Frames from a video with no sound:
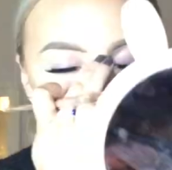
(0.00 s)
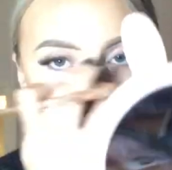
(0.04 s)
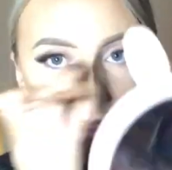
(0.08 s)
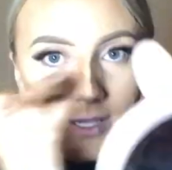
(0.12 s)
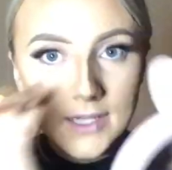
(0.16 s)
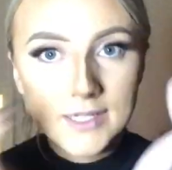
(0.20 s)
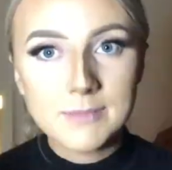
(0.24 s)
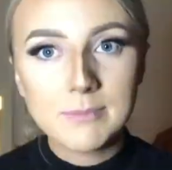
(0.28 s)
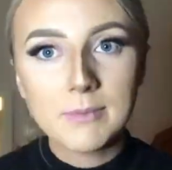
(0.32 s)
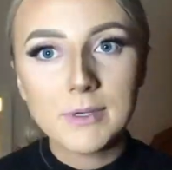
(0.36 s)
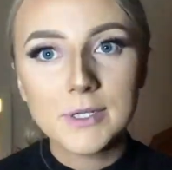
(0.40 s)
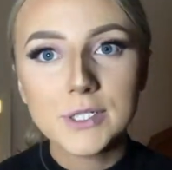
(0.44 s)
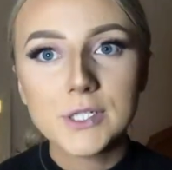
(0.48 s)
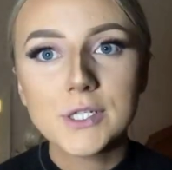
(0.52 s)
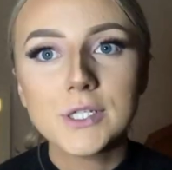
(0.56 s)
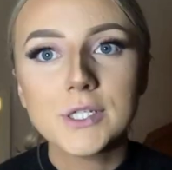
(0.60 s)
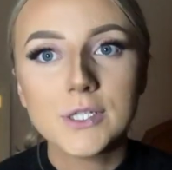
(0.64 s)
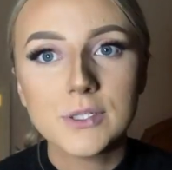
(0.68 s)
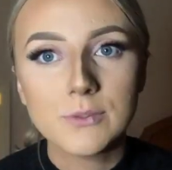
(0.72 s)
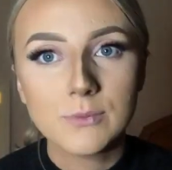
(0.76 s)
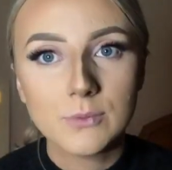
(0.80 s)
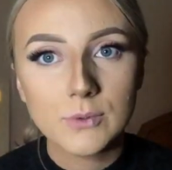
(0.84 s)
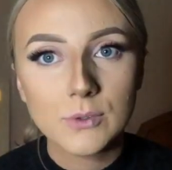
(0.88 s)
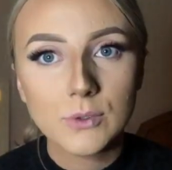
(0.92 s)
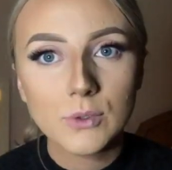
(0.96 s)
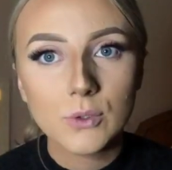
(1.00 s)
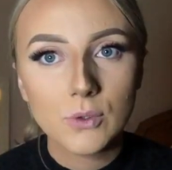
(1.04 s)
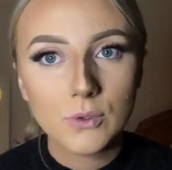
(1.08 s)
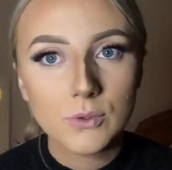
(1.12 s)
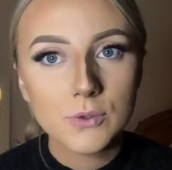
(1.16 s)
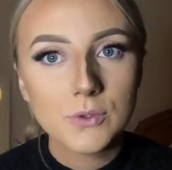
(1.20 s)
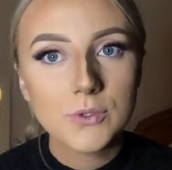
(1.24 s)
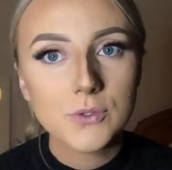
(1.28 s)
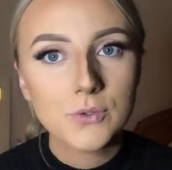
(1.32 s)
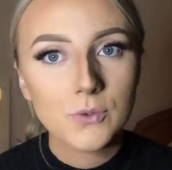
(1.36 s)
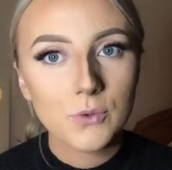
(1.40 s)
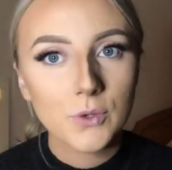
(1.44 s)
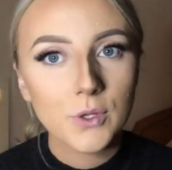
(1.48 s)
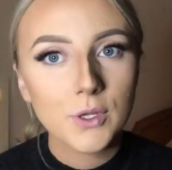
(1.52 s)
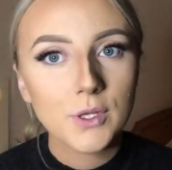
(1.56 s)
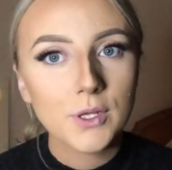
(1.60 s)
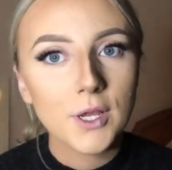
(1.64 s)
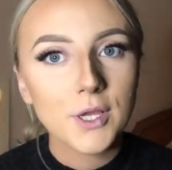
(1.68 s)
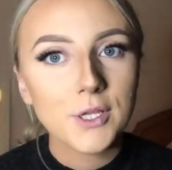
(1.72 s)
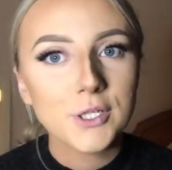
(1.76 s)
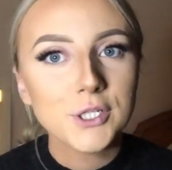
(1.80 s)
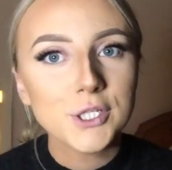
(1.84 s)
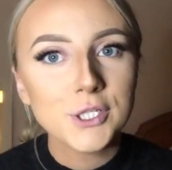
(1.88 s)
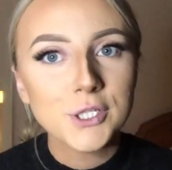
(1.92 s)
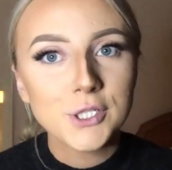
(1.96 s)
As much as you want to contour your
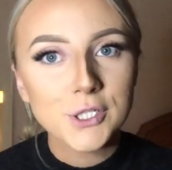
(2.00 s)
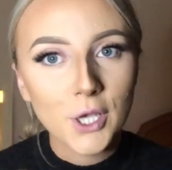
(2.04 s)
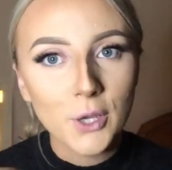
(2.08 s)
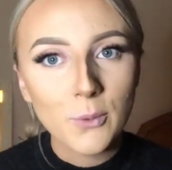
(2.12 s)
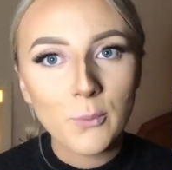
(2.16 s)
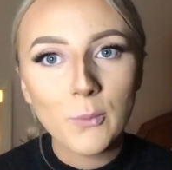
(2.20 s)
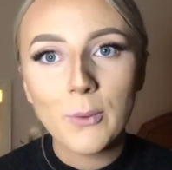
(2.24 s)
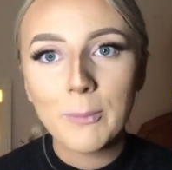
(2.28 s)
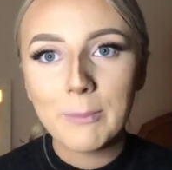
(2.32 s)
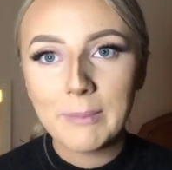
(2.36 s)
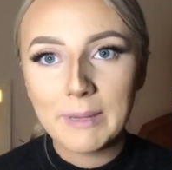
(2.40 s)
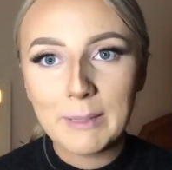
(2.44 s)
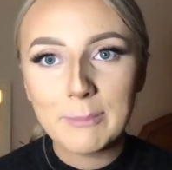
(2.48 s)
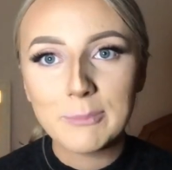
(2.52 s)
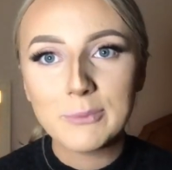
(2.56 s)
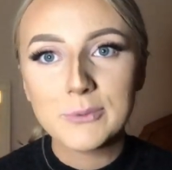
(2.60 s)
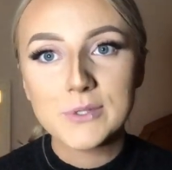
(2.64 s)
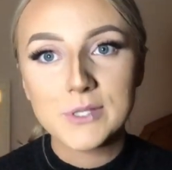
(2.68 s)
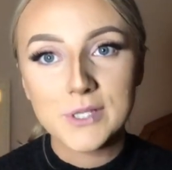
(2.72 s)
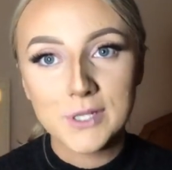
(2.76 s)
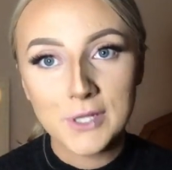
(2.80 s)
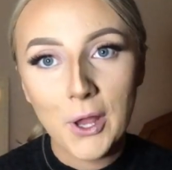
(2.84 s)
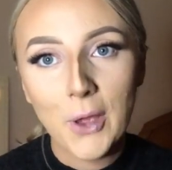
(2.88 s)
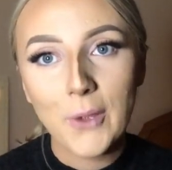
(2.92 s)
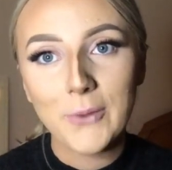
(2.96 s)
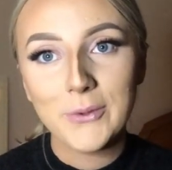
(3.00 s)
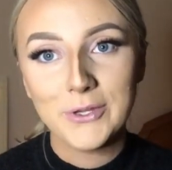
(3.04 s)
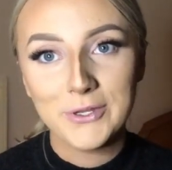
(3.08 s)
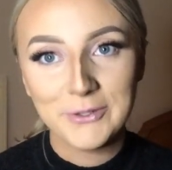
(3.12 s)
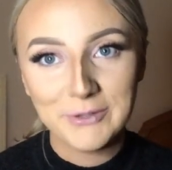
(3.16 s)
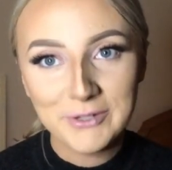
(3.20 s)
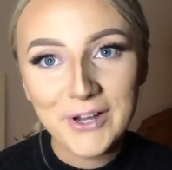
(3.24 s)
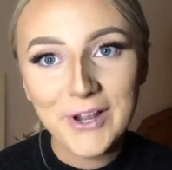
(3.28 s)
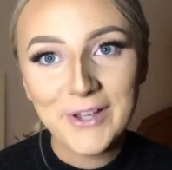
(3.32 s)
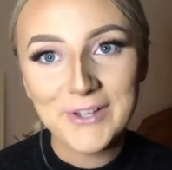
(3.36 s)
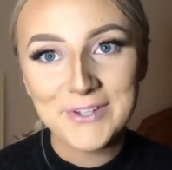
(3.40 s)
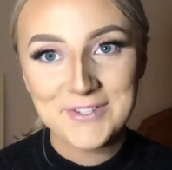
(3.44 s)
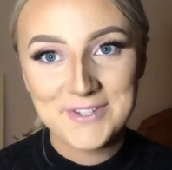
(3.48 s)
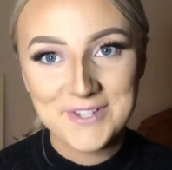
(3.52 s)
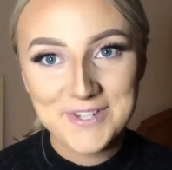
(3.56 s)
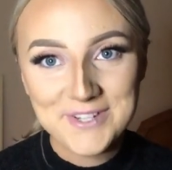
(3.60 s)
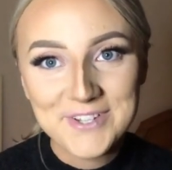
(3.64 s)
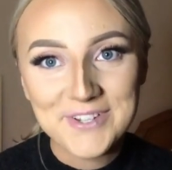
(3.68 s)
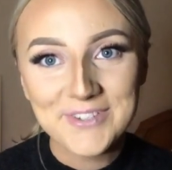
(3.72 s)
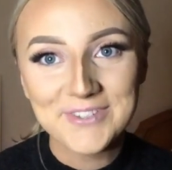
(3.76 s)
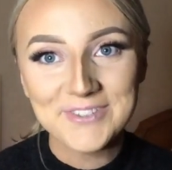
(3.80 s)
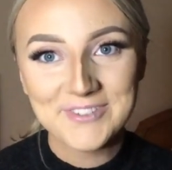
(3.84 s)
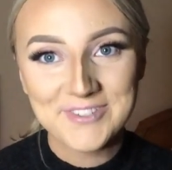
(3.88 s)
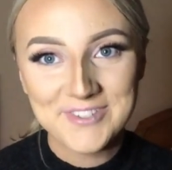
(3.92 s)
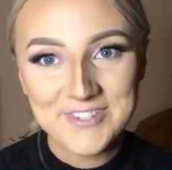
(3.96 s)
nose, you don't want people to know your nose is
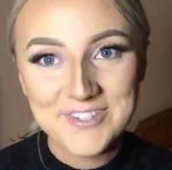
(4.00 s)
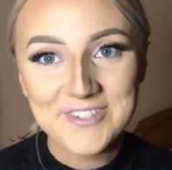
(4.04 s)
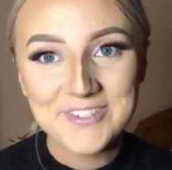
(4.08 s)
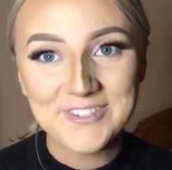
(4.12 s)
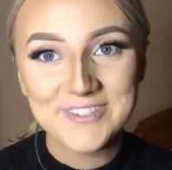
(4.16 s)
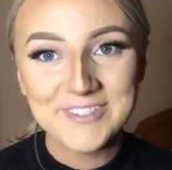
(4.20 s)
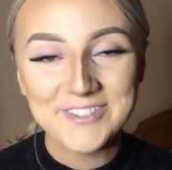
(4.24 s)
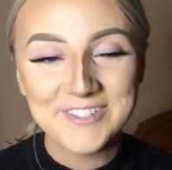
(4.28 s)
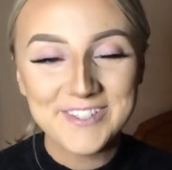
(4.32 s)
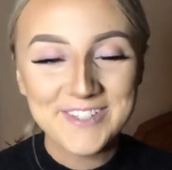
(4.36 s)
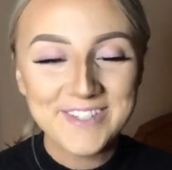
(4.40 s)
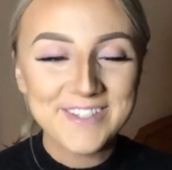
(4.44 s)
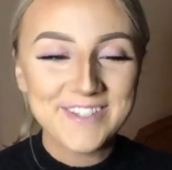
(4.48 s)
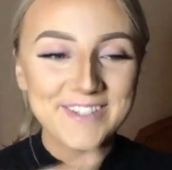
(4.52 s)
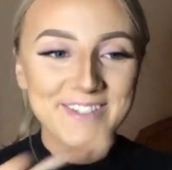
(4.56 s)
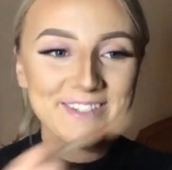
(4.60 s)
contoured.